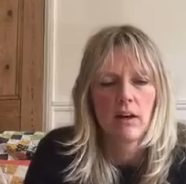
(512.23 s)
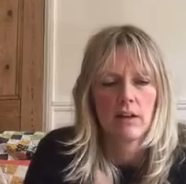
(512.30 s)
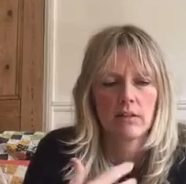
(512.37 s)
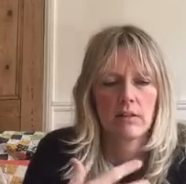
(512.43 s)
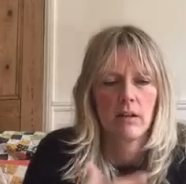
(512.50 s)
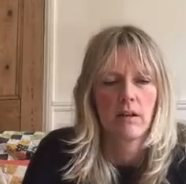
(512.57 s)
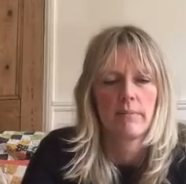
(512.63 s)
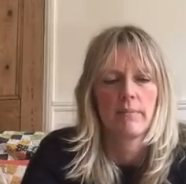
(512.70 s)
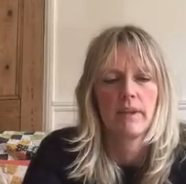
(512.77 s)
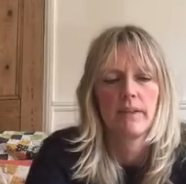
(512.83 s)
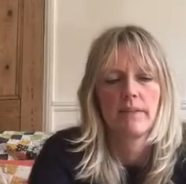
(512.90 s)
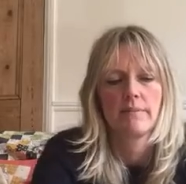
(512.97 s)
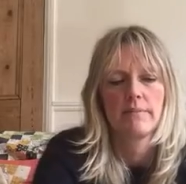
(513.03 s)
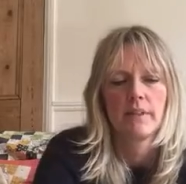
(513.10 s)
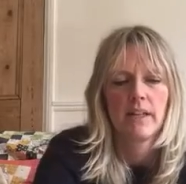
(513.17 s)
our
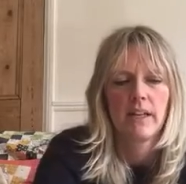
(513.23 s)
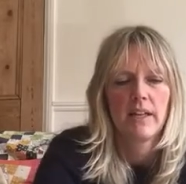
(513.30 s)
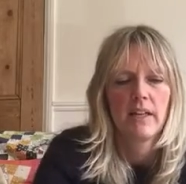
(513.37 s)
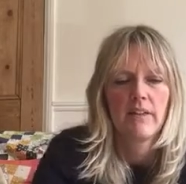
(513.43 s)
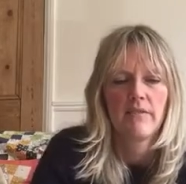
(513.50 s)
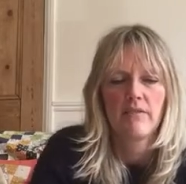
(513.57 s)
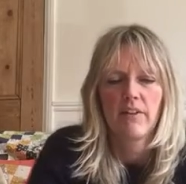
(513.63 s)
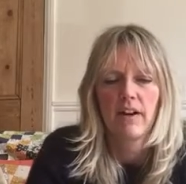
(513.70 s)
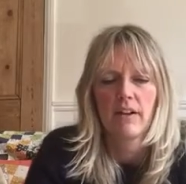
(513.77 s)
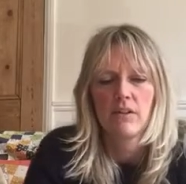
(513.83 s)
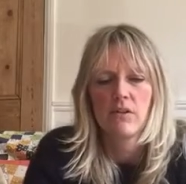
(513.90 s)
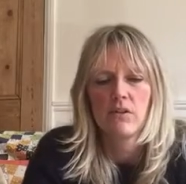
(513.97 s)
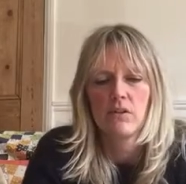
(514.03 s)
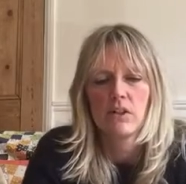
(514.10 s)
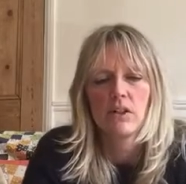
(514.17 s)
timing. In fact,
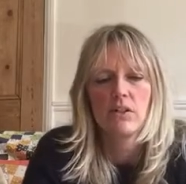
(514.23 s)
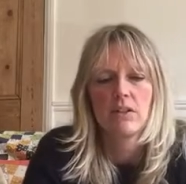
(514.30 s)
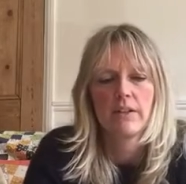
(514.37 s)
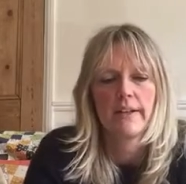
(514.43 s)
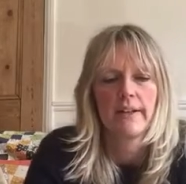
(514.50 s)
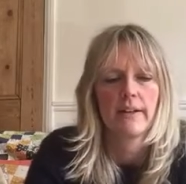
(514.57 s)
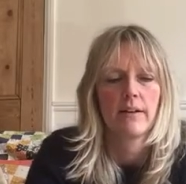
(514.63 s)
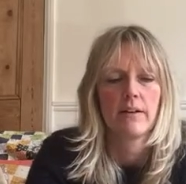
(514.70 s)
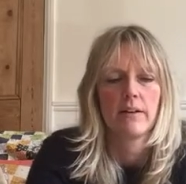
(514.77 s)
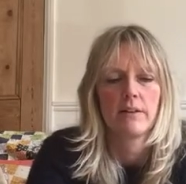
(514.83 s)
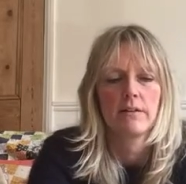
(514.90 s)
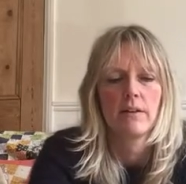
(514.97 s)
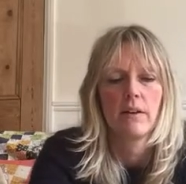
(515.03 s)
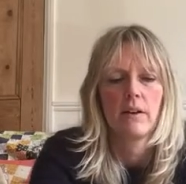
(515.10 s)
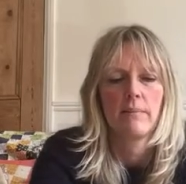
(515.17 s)
not usually
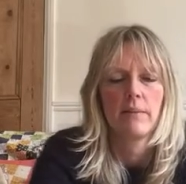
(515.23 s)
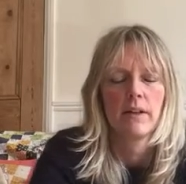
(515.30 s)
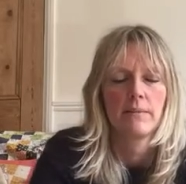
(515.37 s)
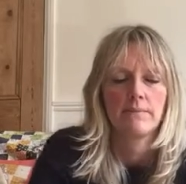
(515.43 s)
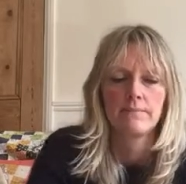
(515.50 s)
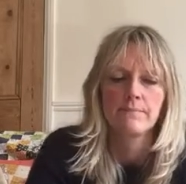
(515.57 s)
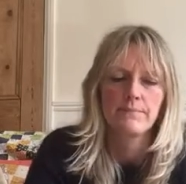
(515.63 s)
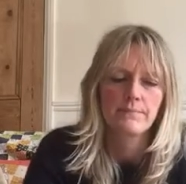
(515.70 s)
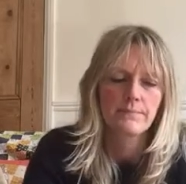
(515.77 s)
our timing.